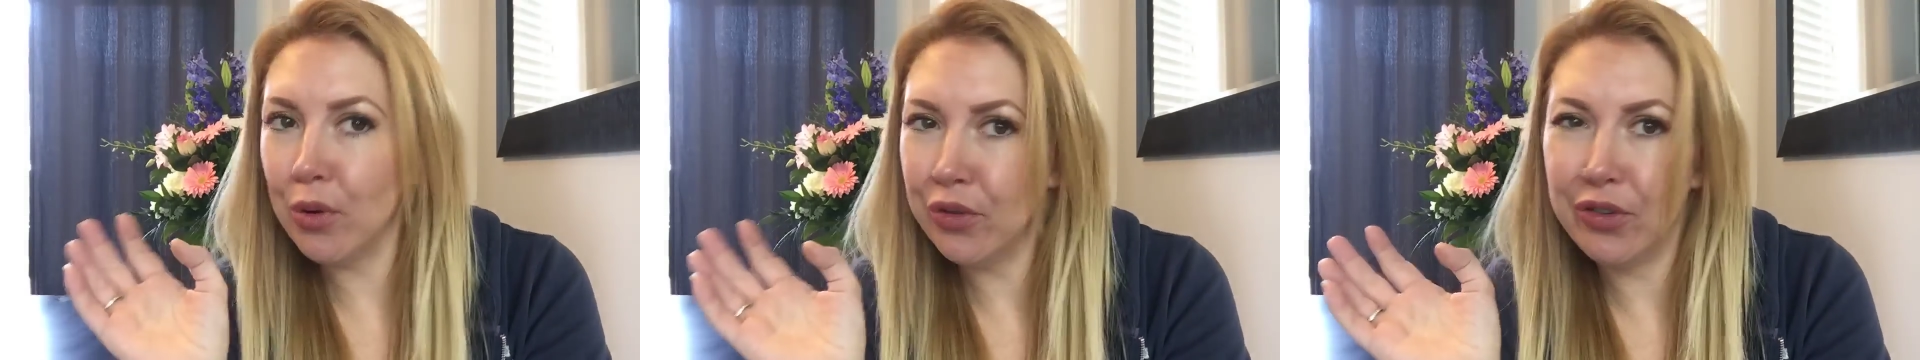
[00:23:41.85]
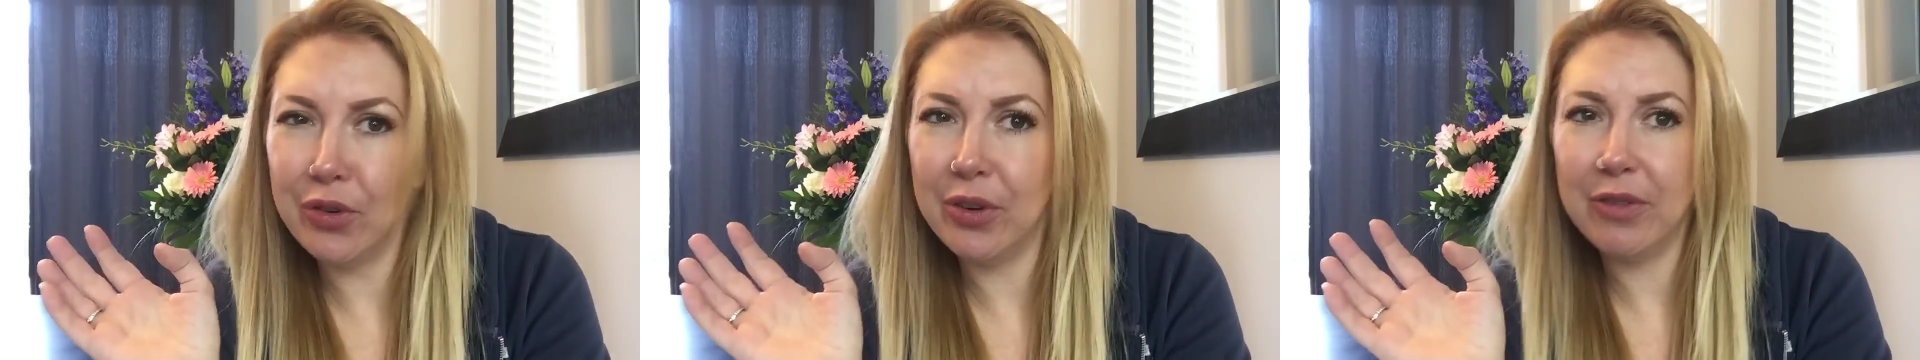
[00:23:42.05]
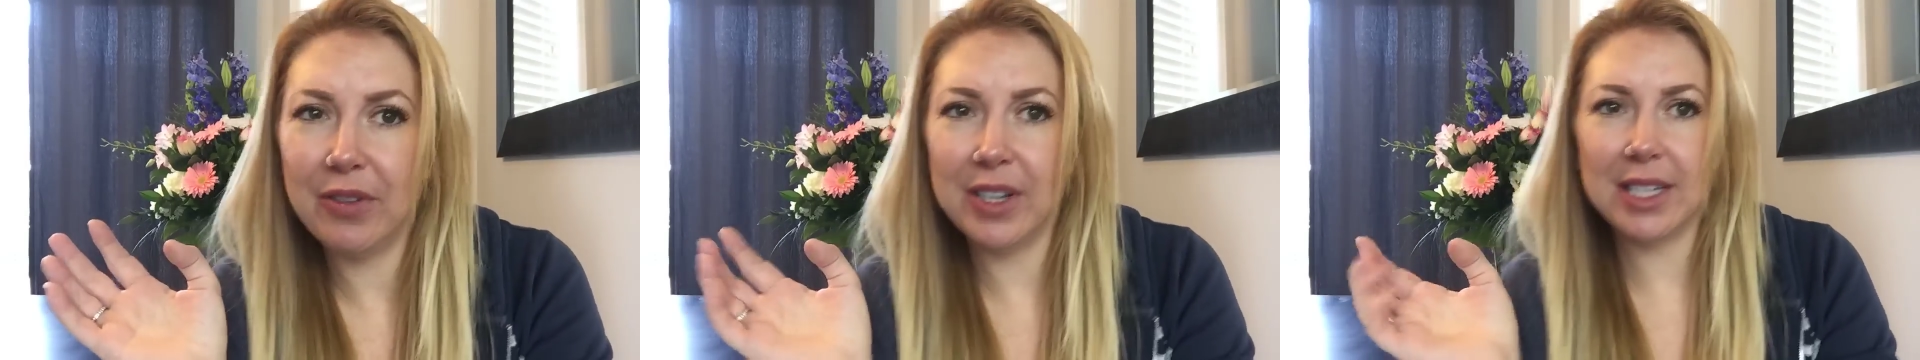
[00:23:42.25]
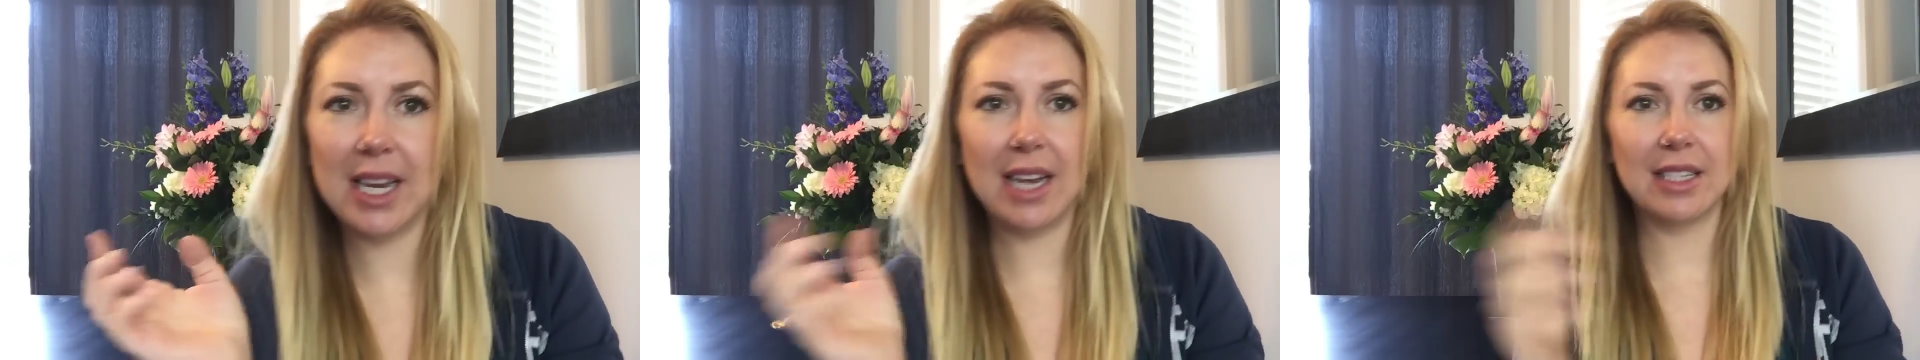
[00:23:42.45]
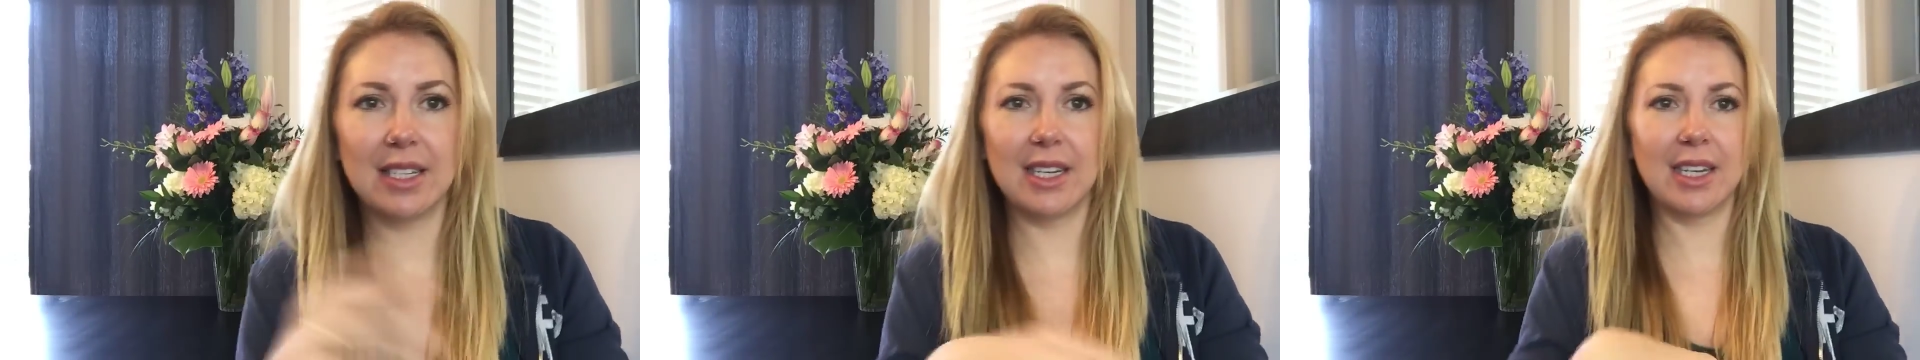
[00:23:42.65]
Both do it
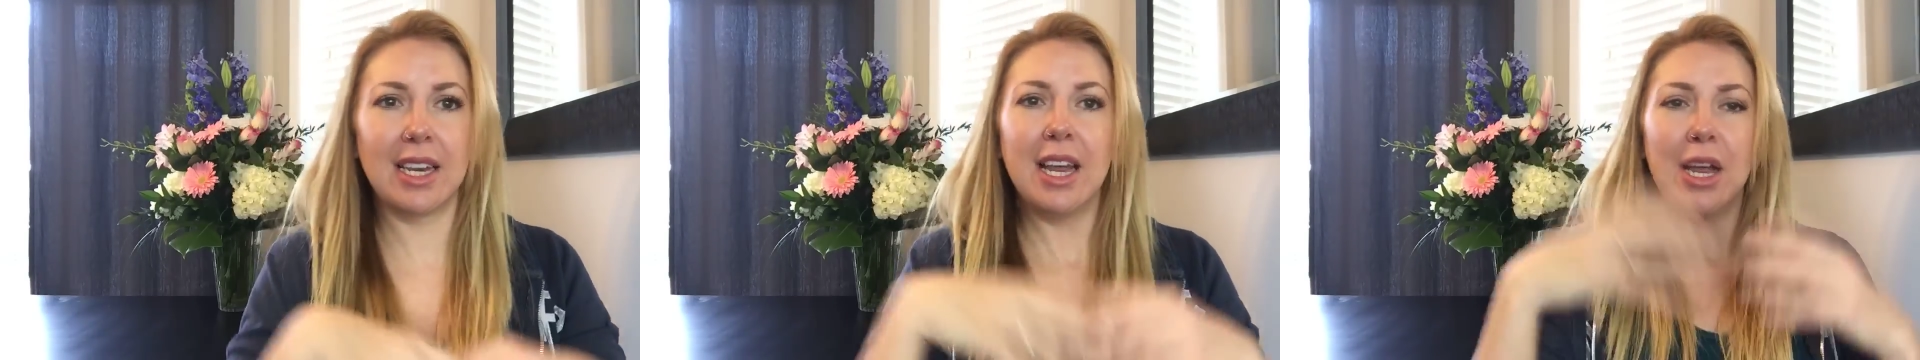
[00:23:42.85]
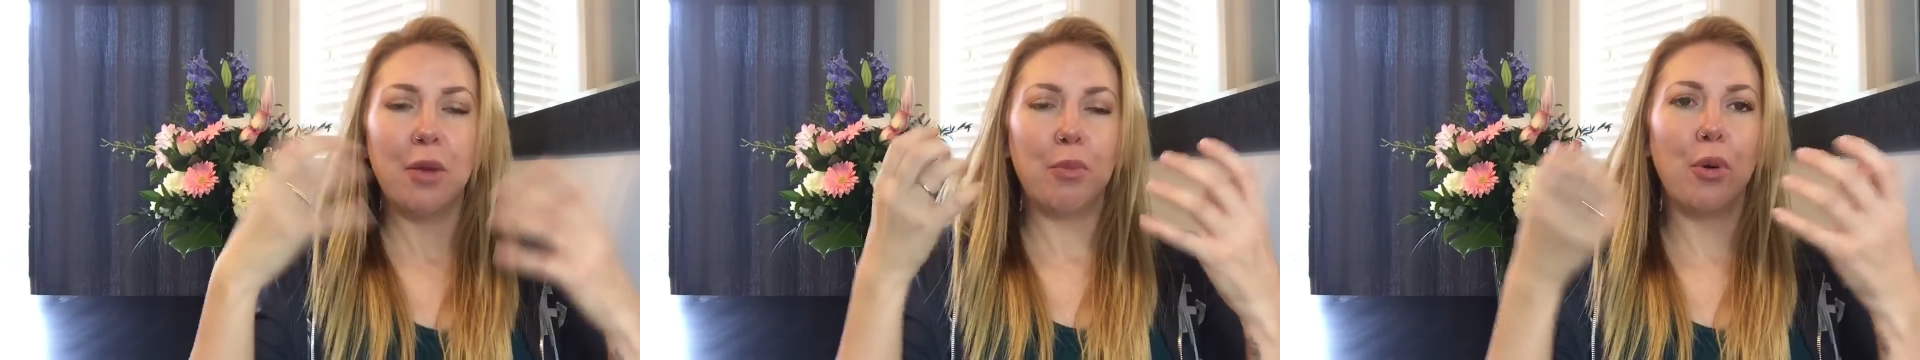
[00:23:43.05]
fantastic.